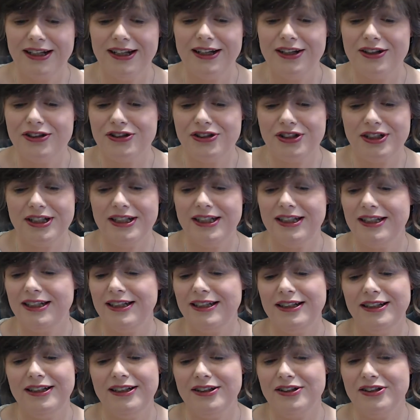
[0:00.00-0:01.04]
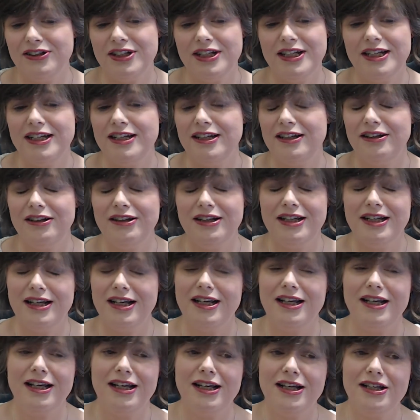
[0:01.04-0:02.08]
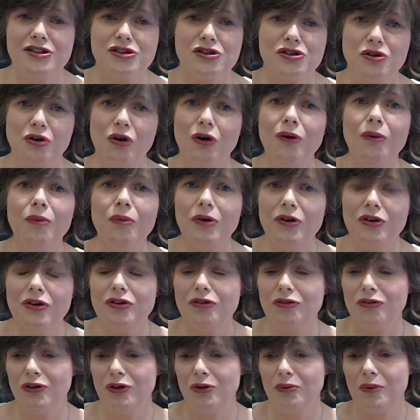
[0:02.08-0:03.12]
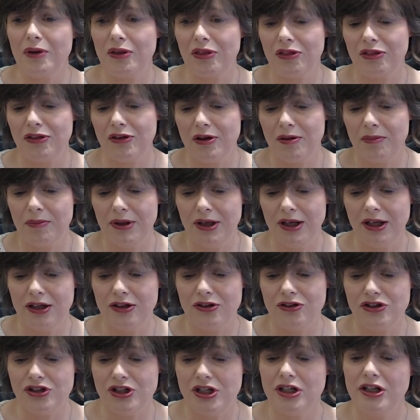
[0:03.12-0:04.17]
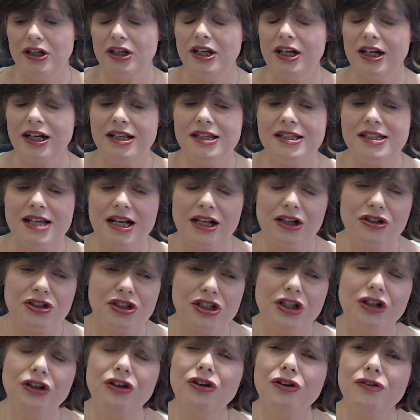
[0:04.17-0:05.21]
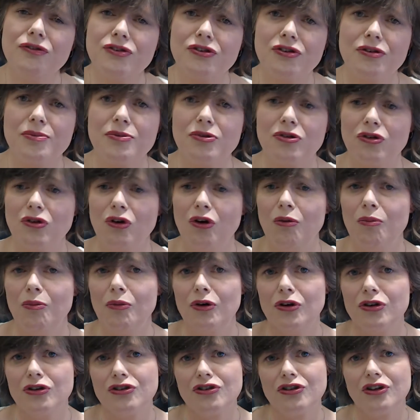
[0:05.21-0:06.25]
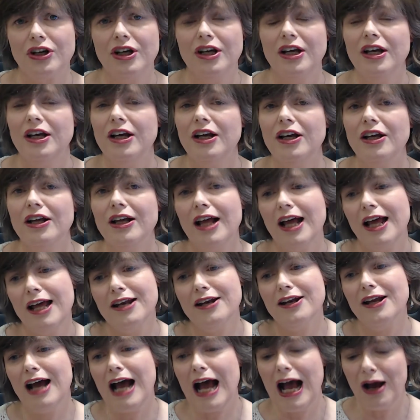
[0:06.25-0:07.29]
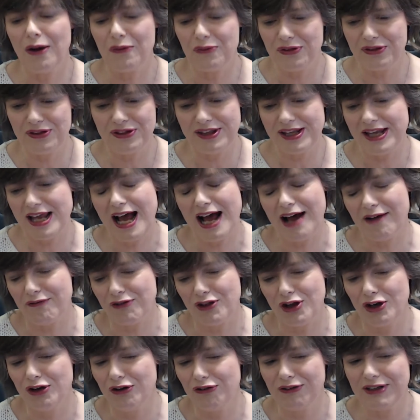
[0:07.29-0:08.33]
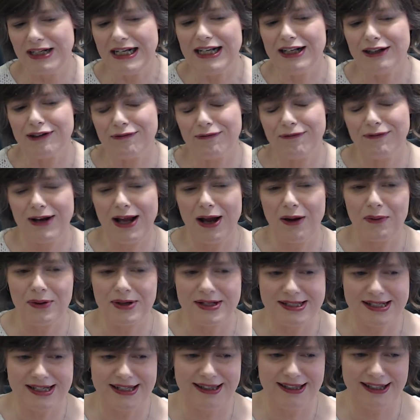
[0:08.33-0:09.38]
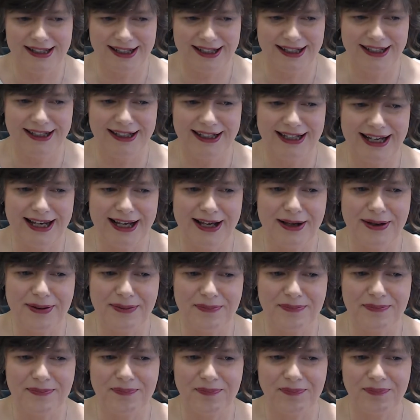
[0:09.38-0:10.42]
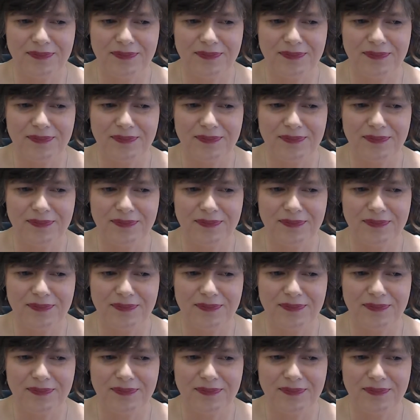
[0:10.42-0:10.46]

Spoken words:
She is so wonderful with them, and you can tell she loves them so much, and how they have the lovely little flowers in their in